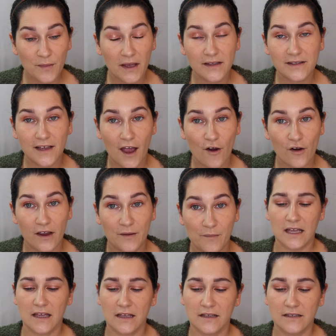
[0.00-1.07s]
mascara
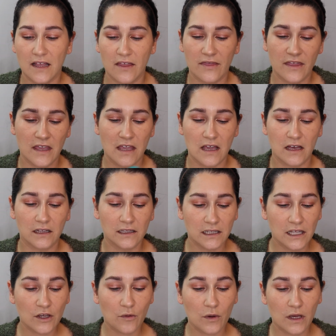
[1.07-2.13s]
is the
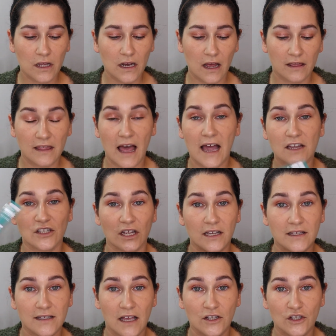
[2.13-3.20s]
Liquid Lash
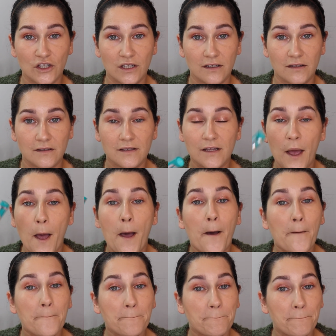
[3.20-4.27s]
Extensions
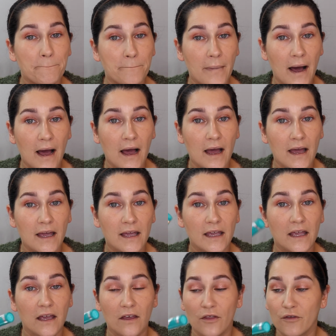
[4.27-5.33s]

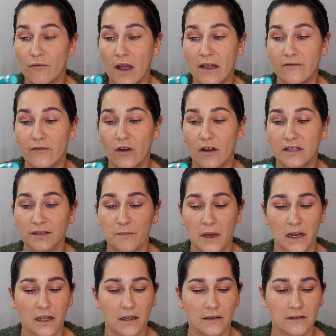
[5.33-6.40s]
by Thrive
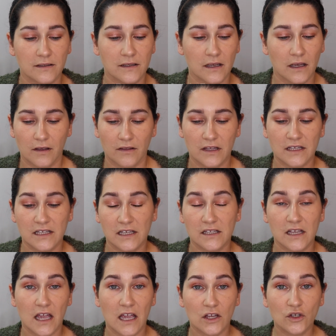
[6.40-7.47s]
Cosmetics. This
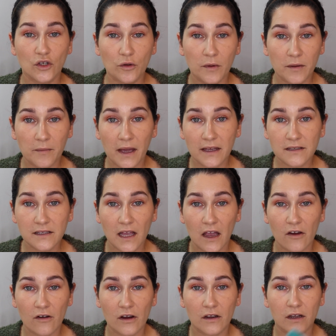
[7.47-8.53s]
is a tubing
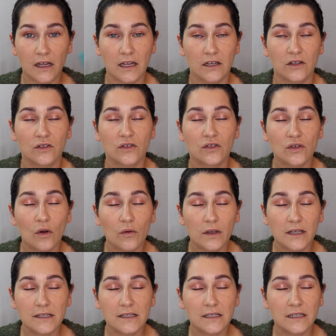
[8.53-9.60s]
mascara. It is so
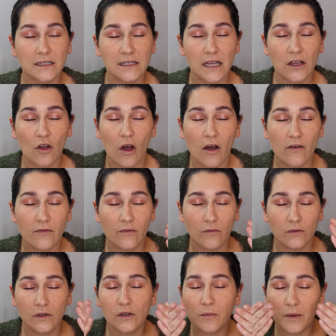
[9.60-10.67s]
easy to take off.
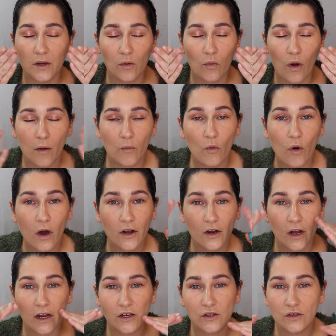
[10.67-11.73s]
A little bit of warm
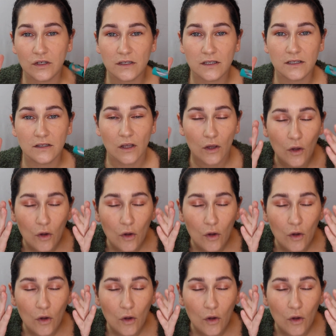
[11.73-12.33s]
water and you just